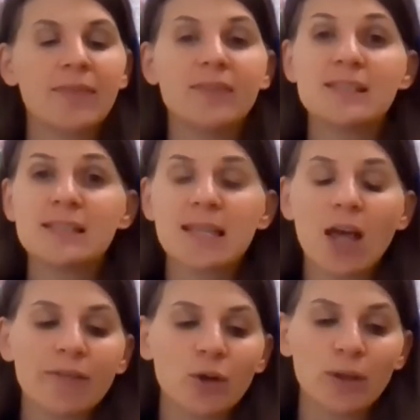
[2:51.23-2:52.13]
This is
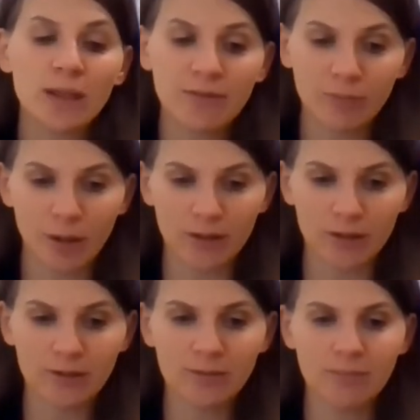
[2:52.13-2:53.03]
Calvin O'Keefe,
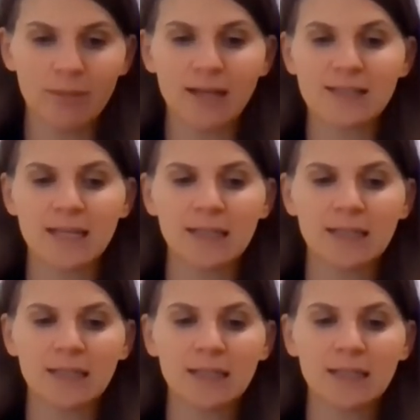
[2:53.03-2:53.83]
Mother, Meg said.